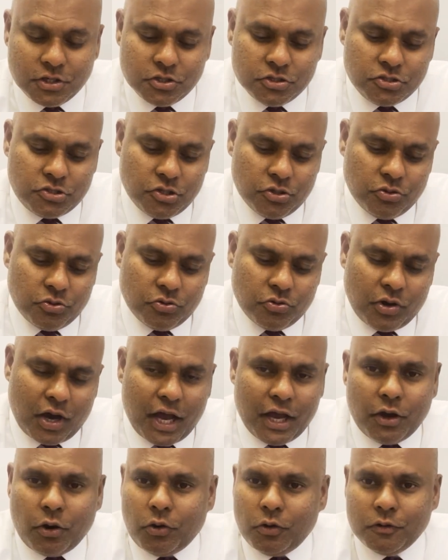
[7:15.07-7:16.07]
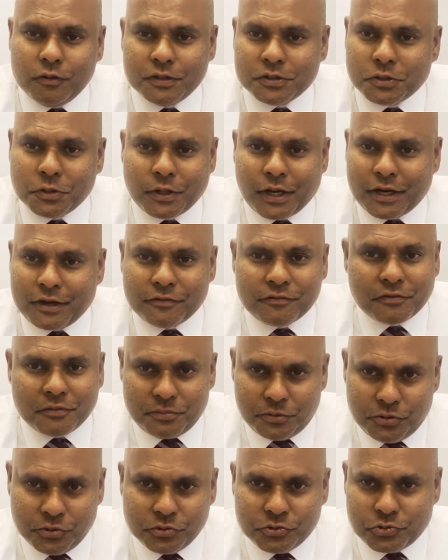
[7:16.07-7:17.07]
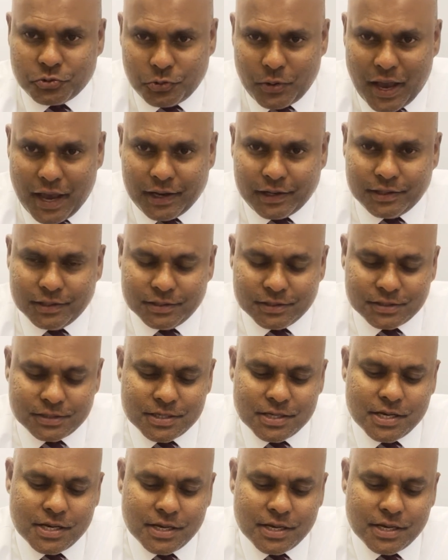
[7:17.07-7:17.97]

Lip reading: So I always look at it from those two angles.